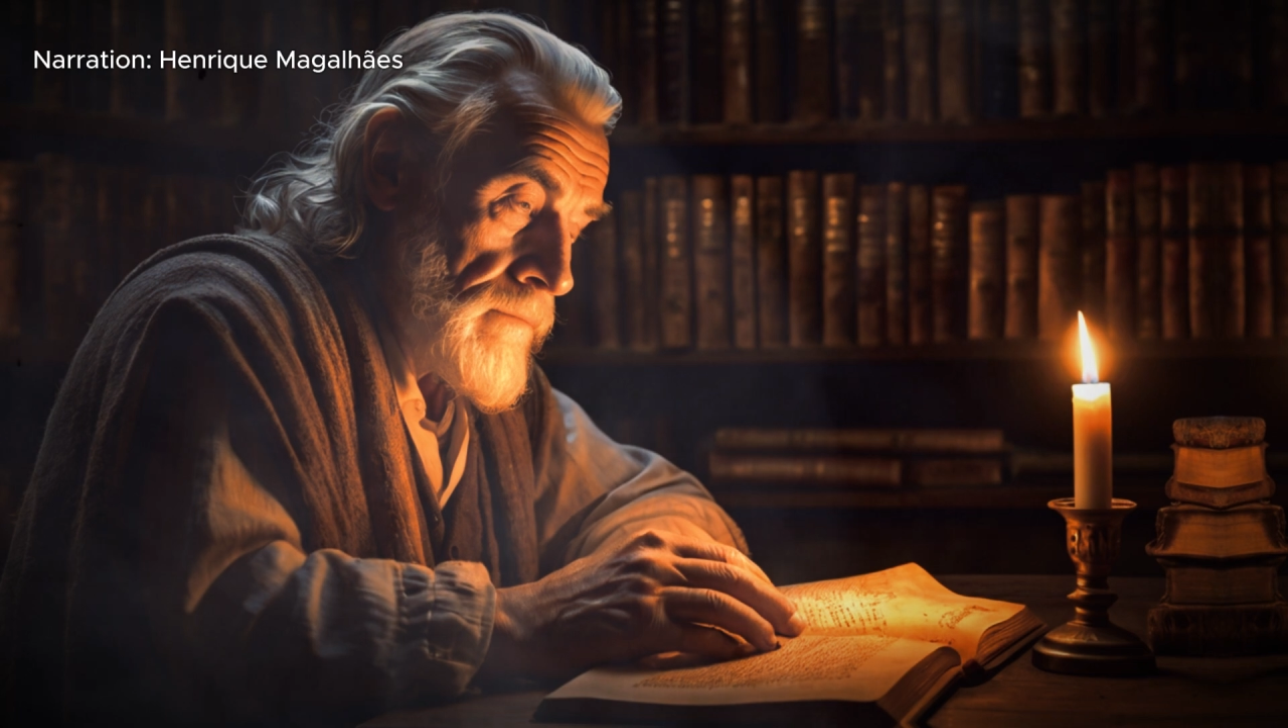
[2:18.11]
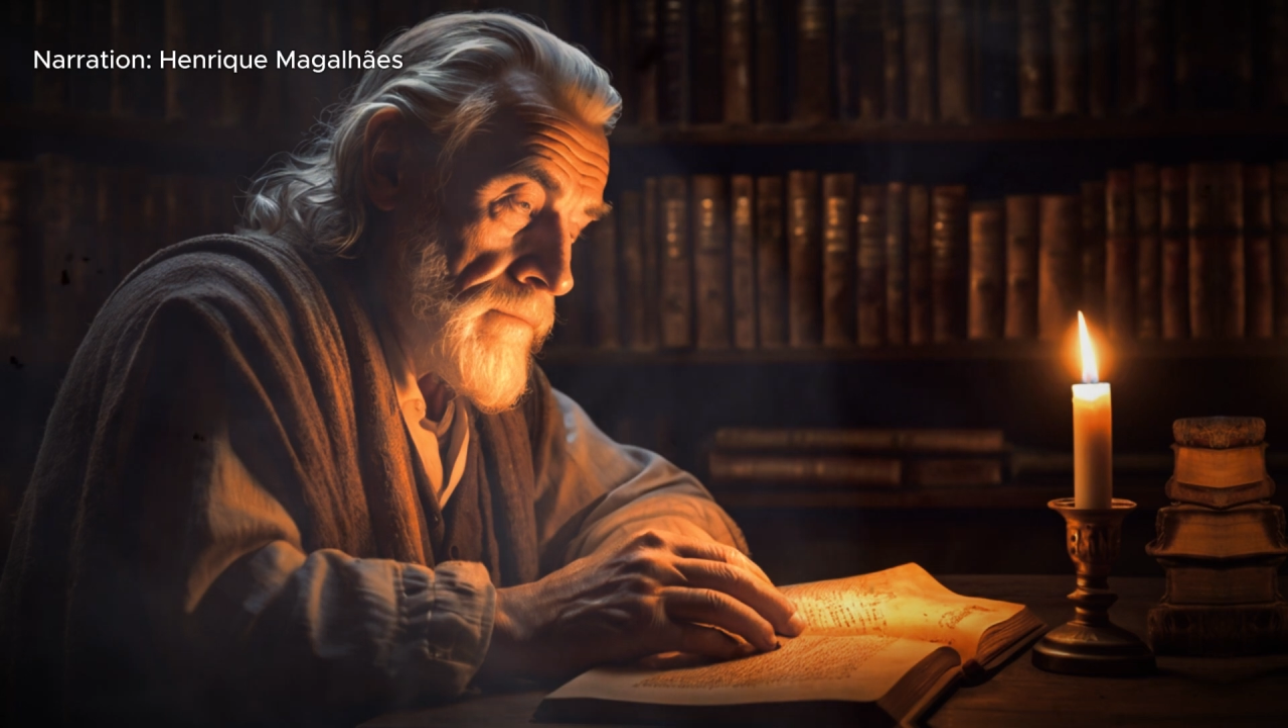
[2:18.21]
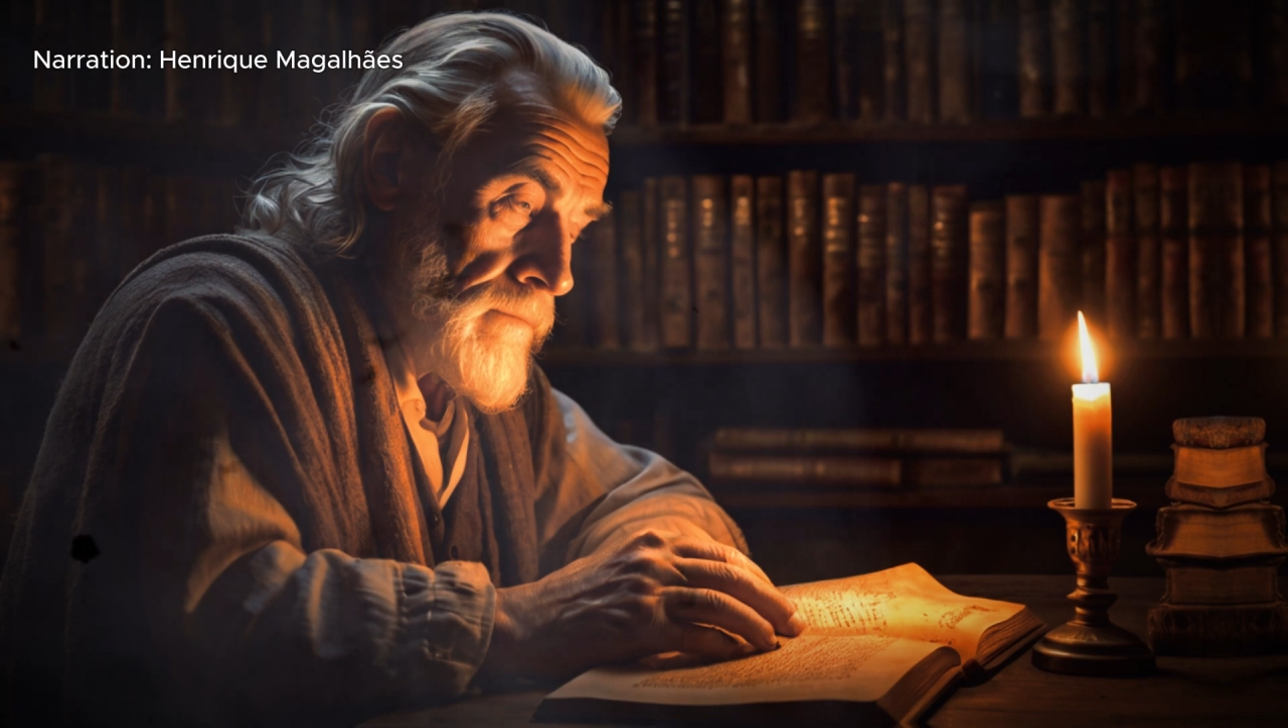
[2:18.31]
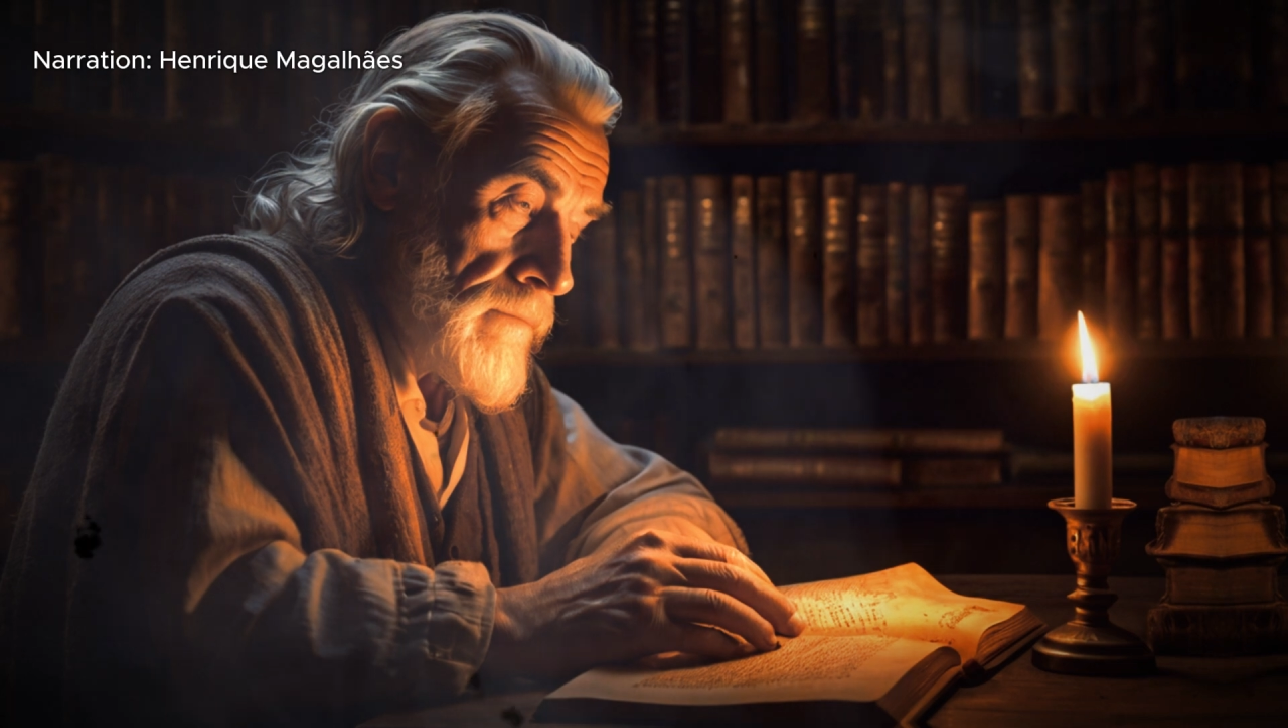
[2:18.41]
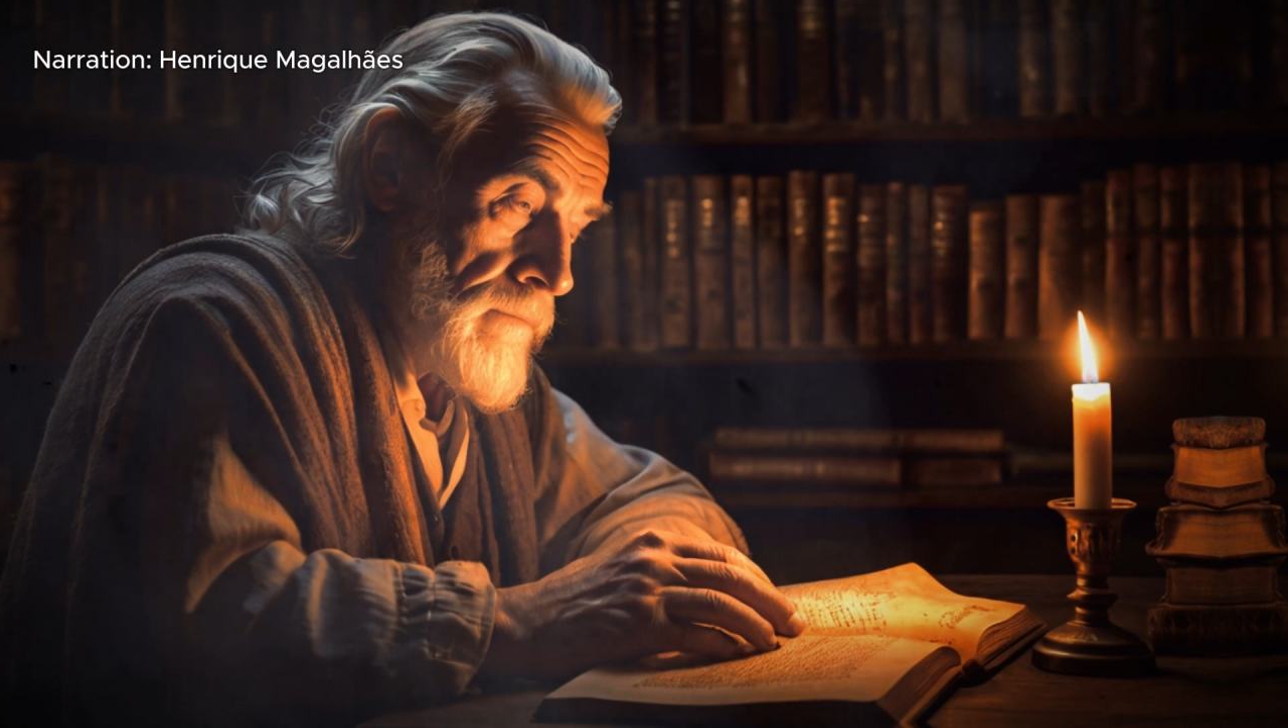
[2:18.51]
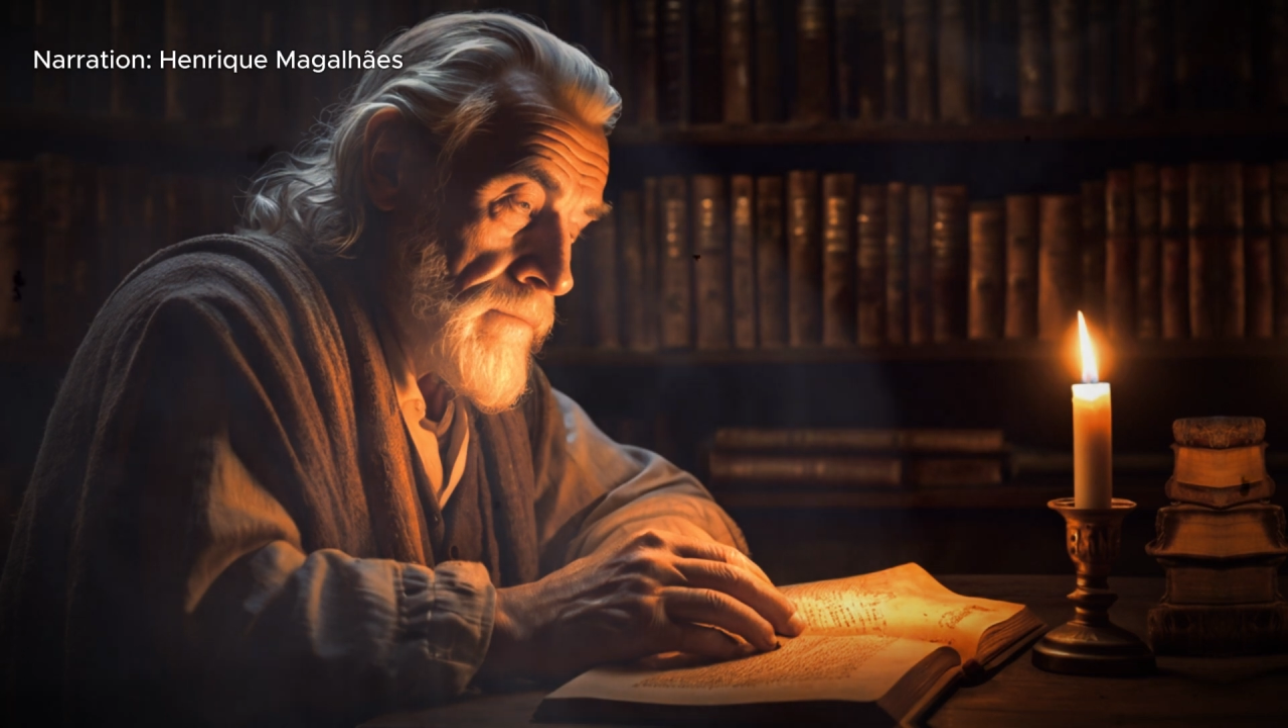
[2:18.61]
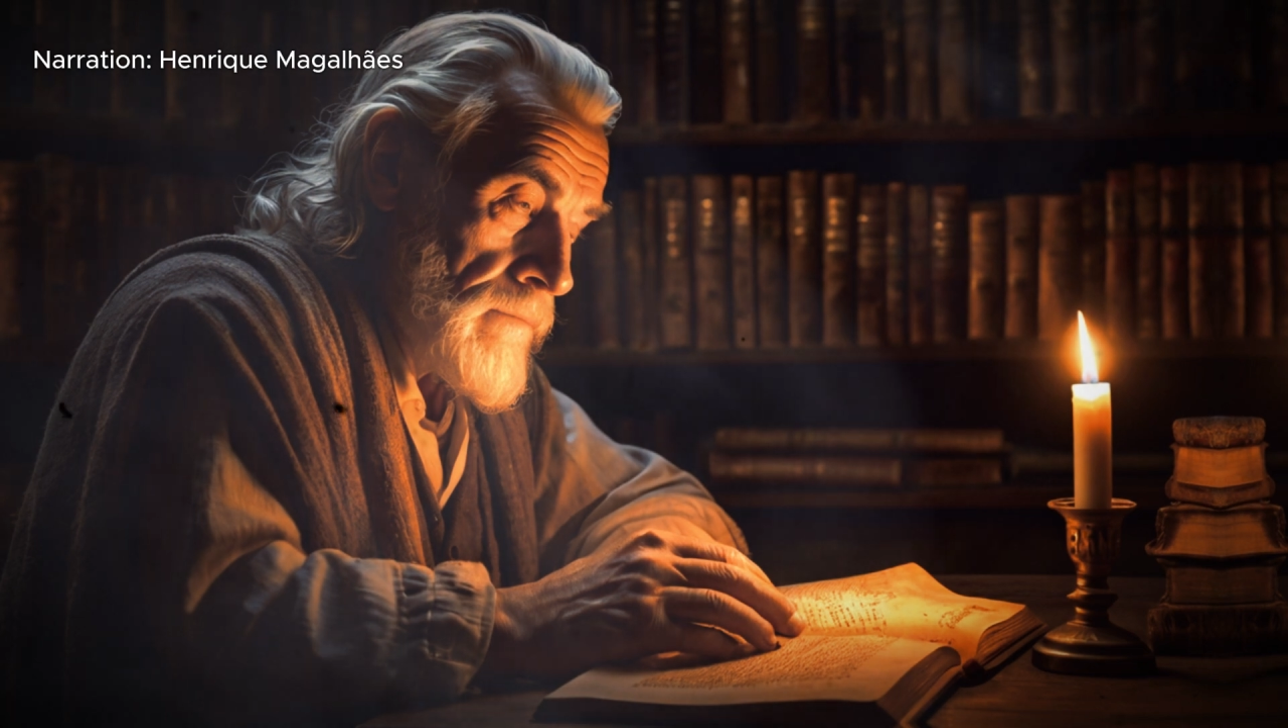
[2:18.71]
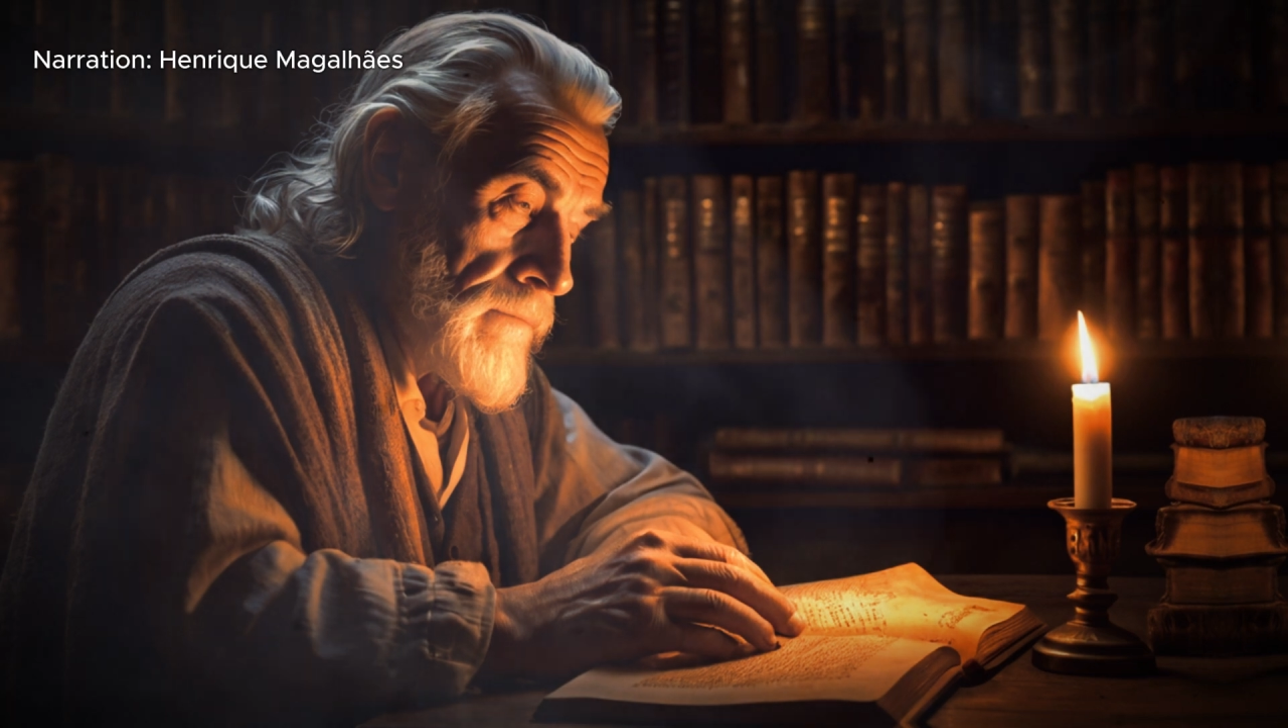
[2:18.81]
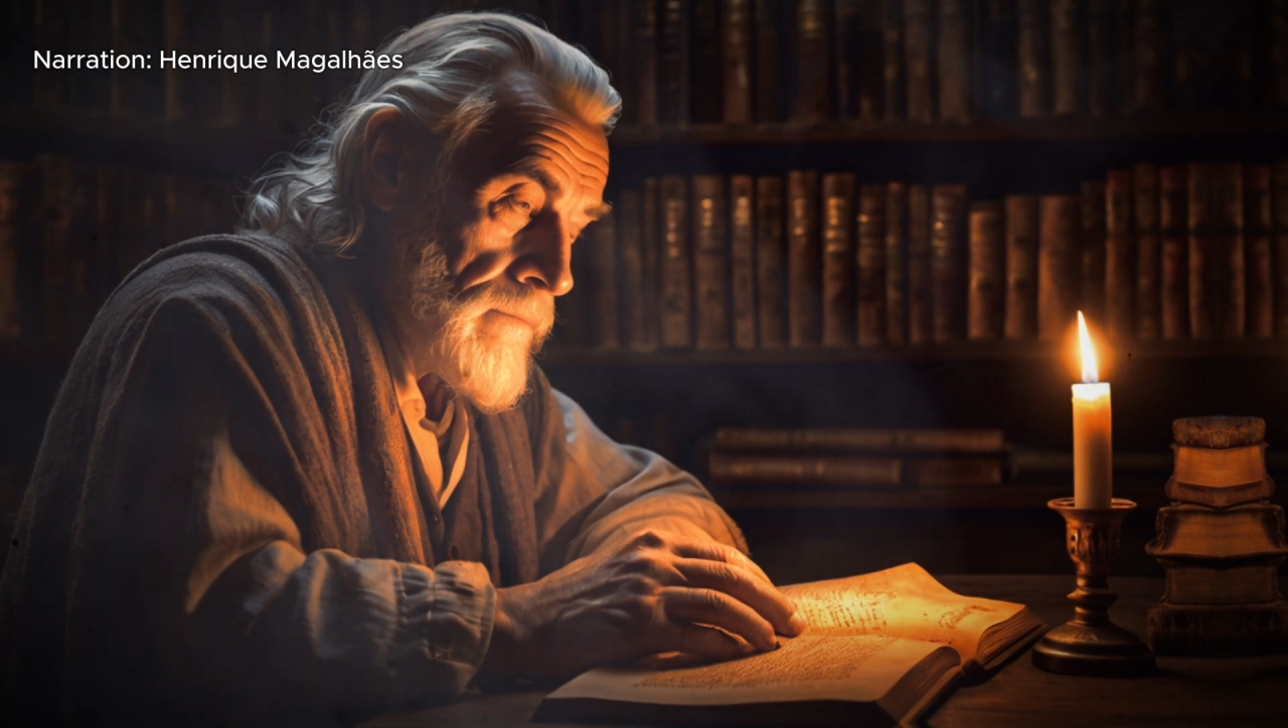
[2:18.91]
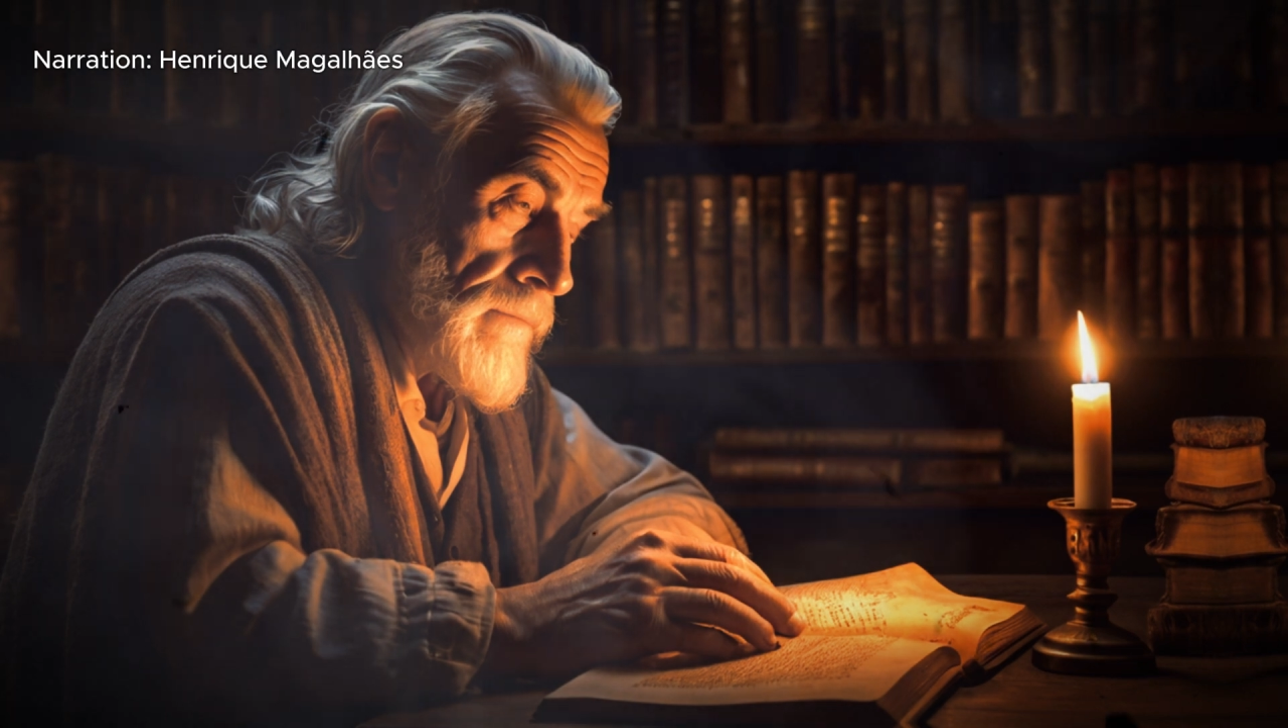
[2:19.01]
mean not
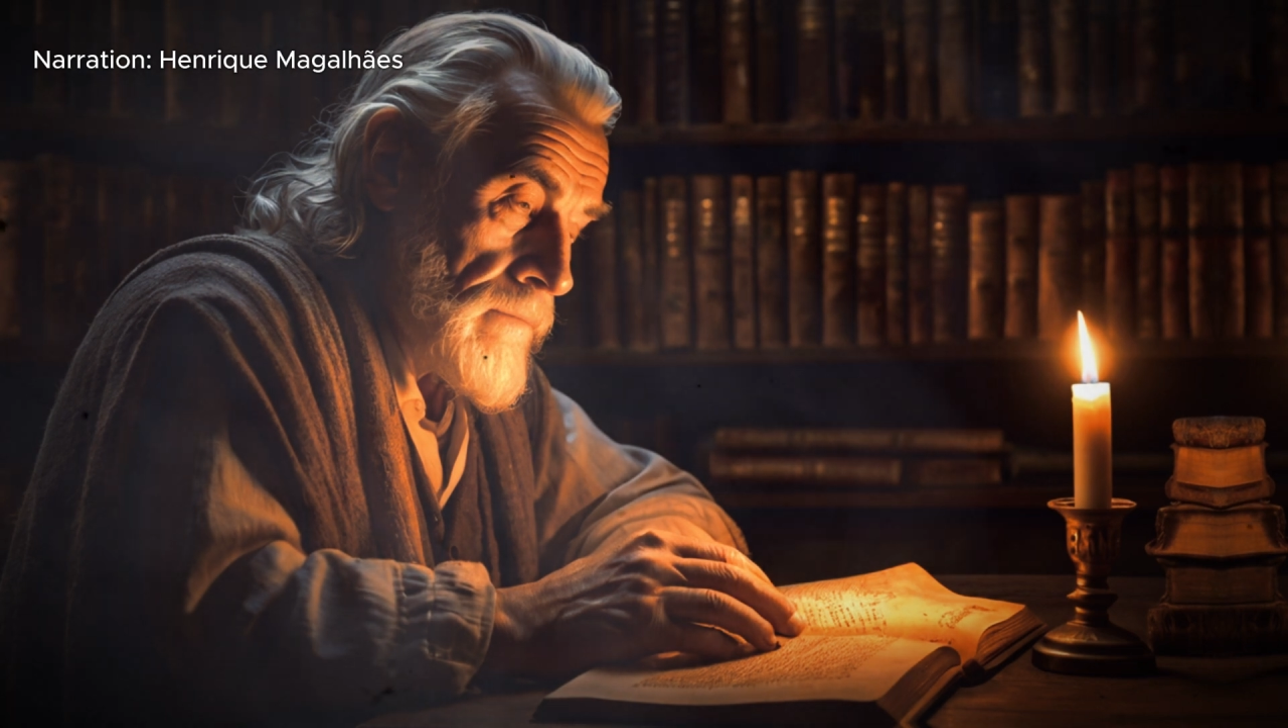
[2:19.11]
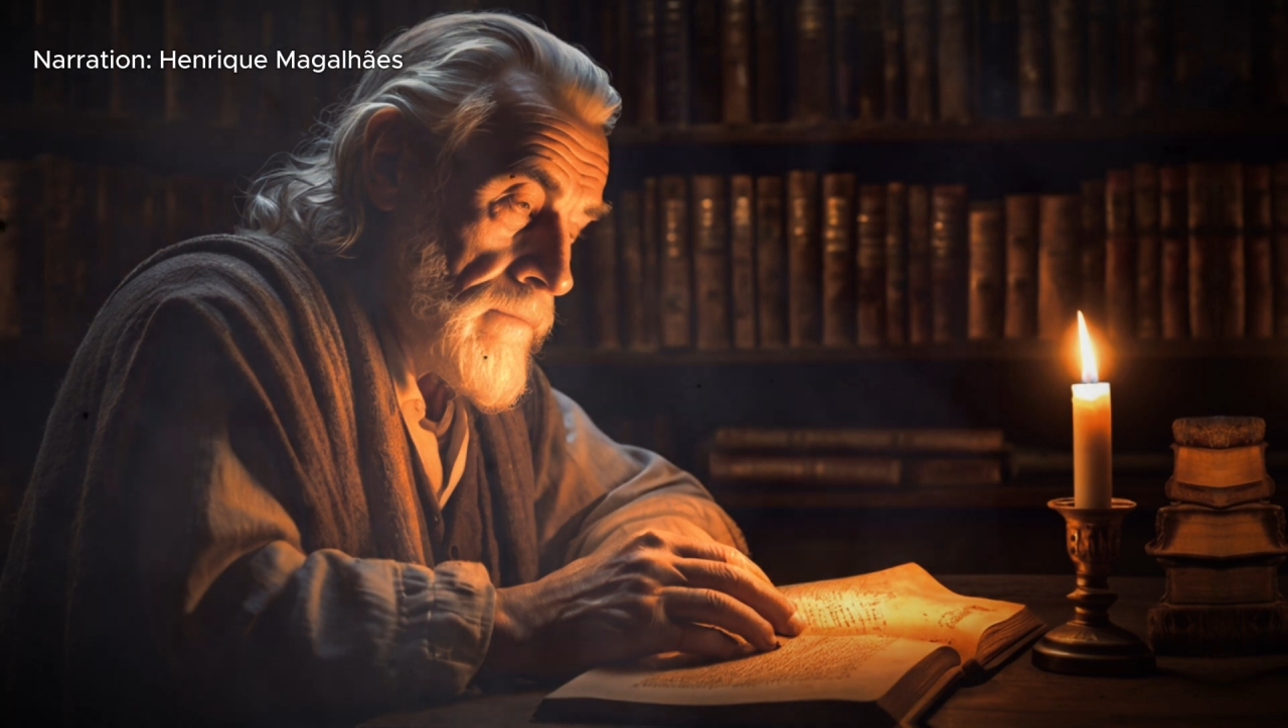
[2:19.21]
caring